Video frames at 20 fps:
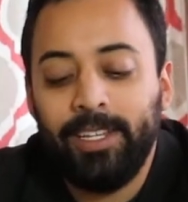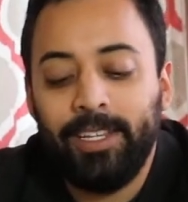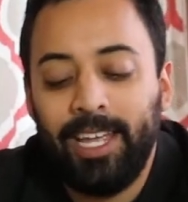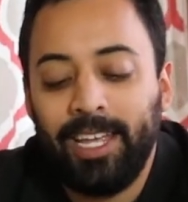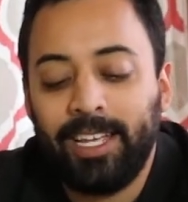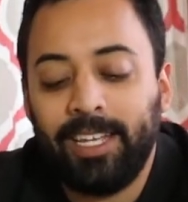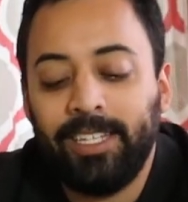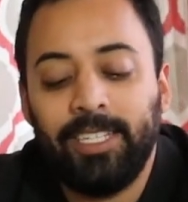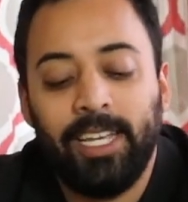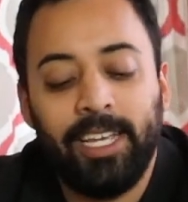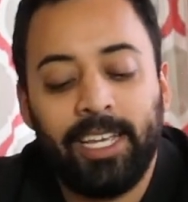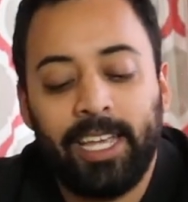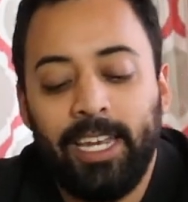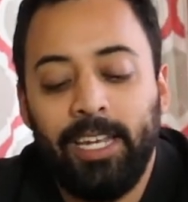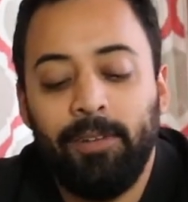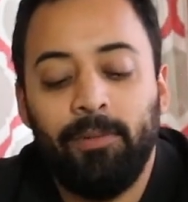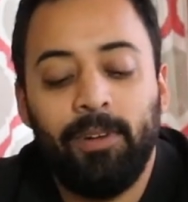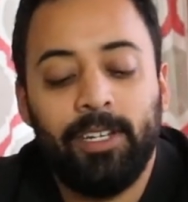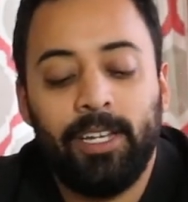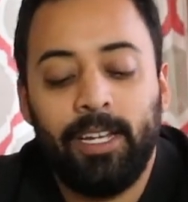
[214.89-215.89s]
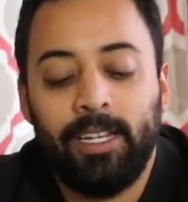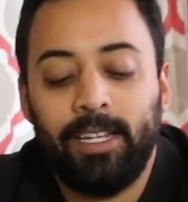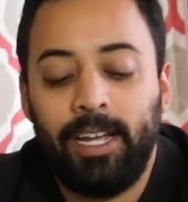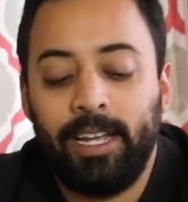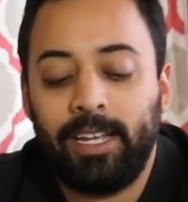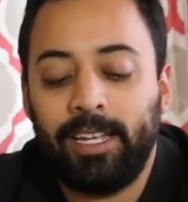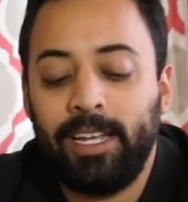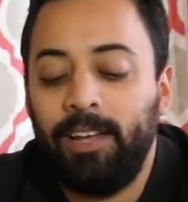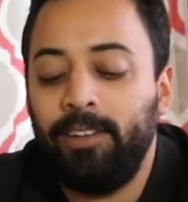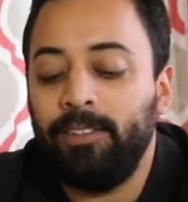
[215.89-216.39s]
They can take anyone they
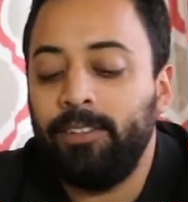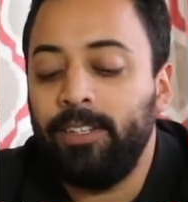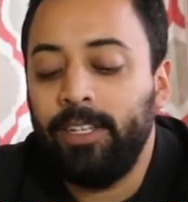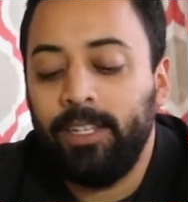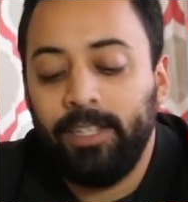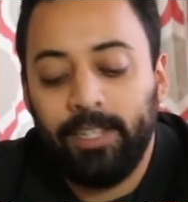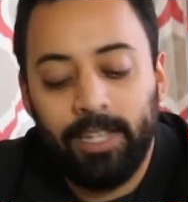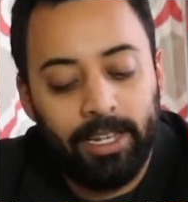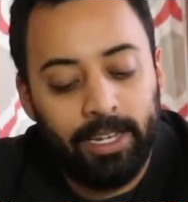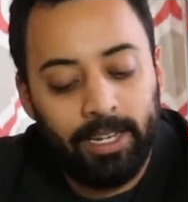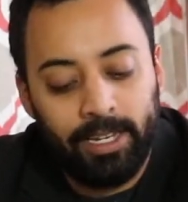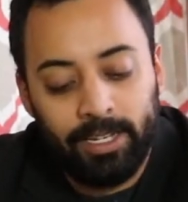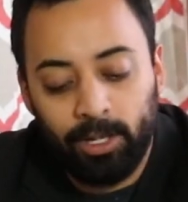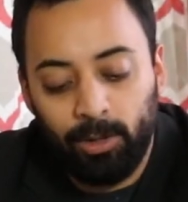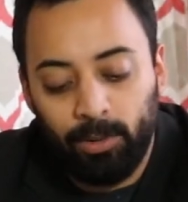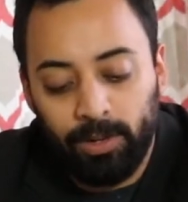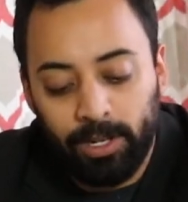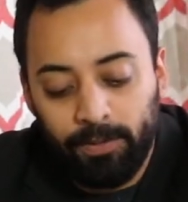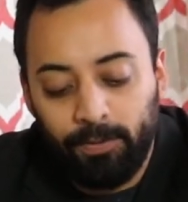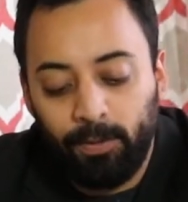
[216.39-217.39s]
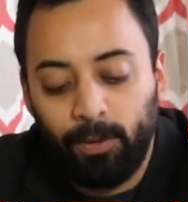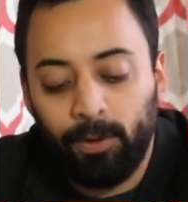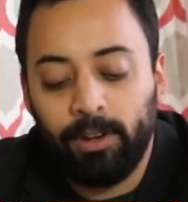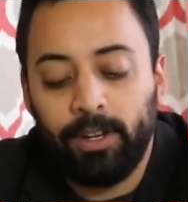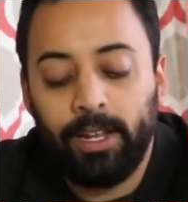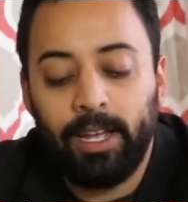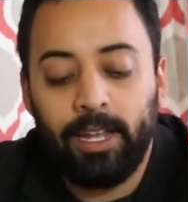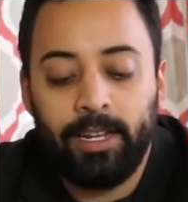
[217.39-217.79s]
like out. They go in for it,